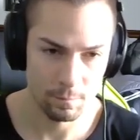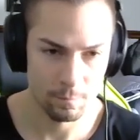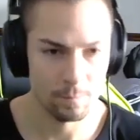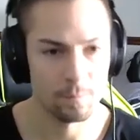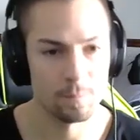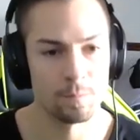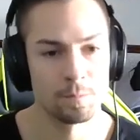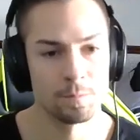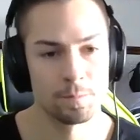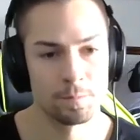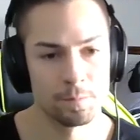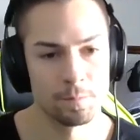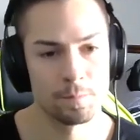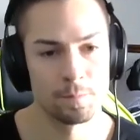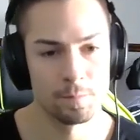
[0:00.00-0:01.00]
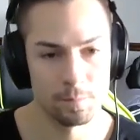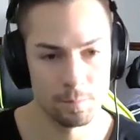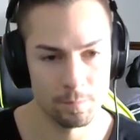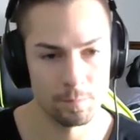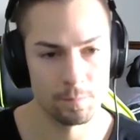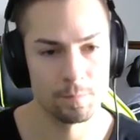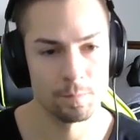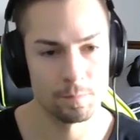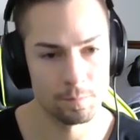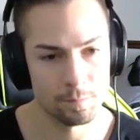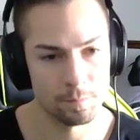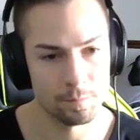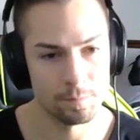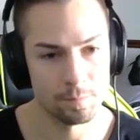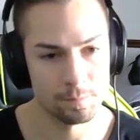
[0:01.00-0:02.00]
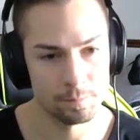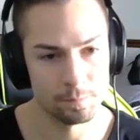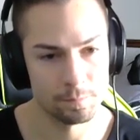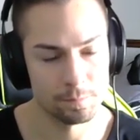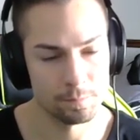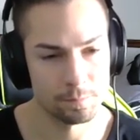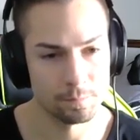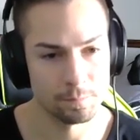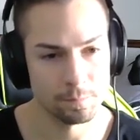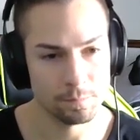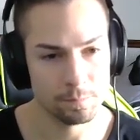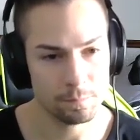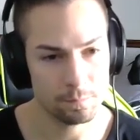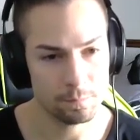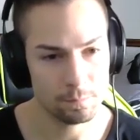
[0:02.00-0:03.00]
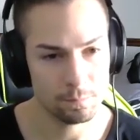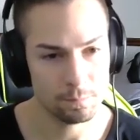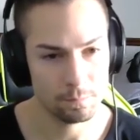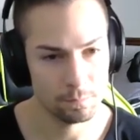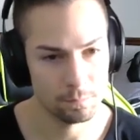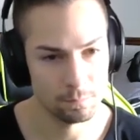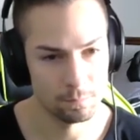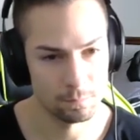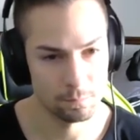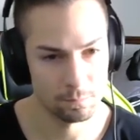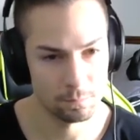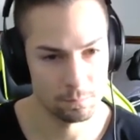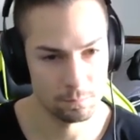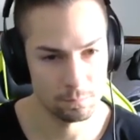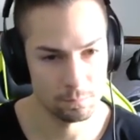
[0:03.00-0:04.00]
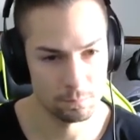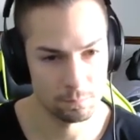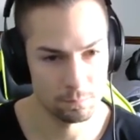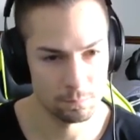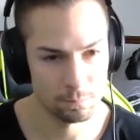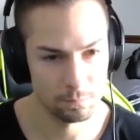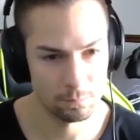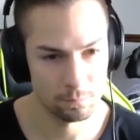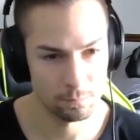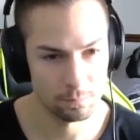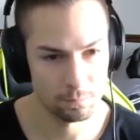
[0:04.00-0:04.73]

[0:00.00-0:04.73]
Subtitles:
The person shown says nothing.